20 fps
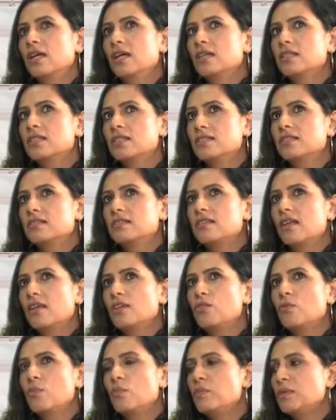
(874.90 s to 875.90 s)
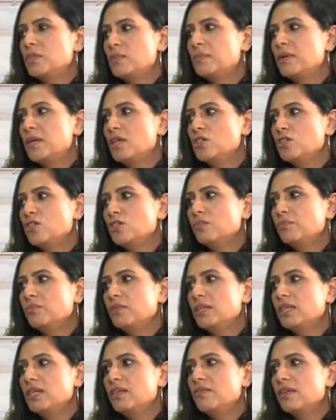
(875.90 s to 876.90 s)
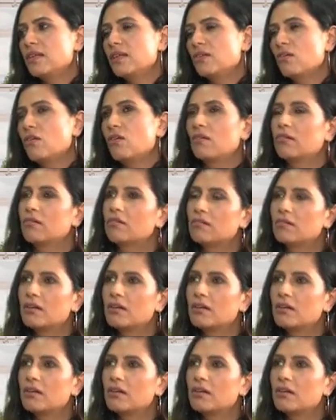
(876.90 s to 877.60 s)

spiritual belief in, or